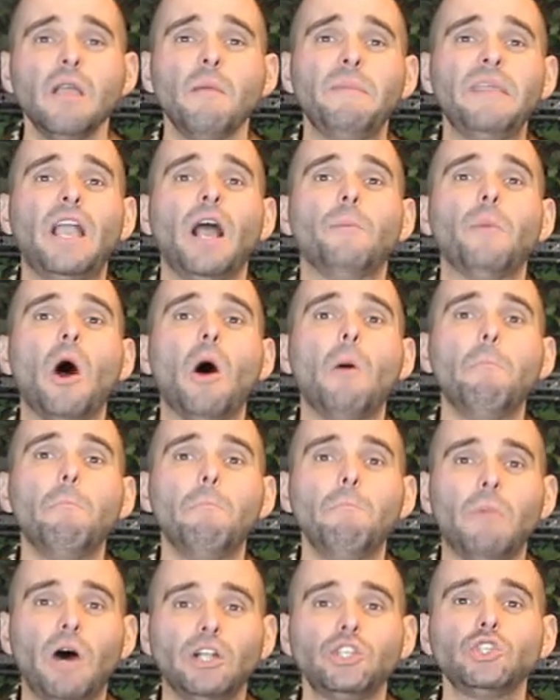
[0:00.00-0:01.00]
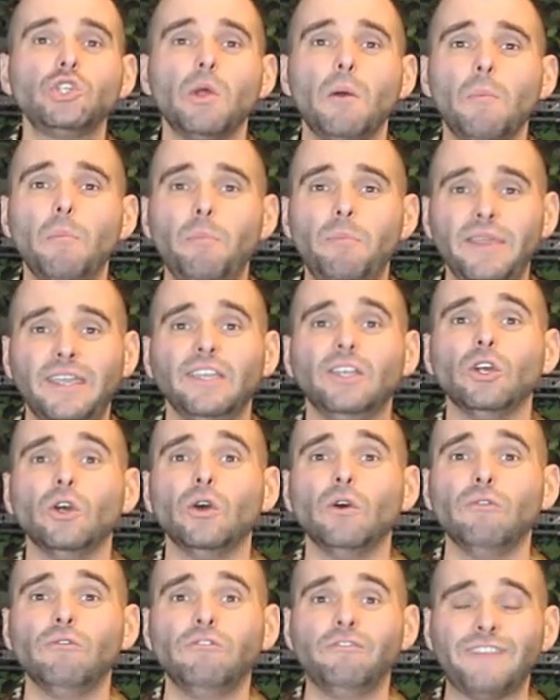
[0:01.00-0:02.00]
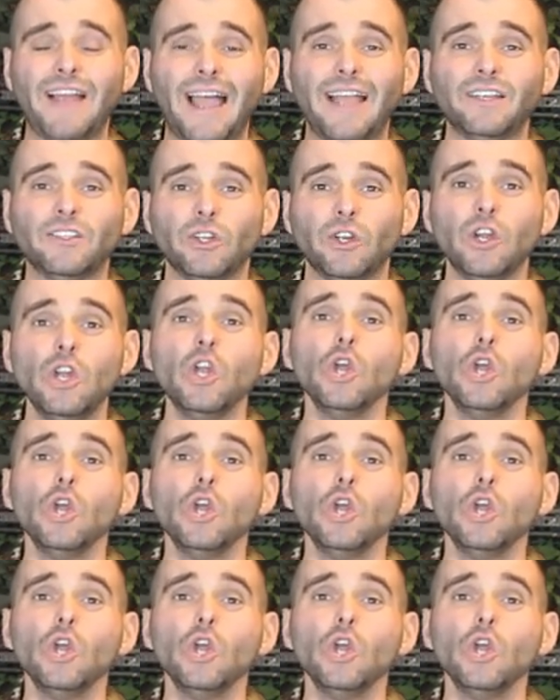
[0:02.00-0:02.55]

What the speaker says: become a much bigger factor.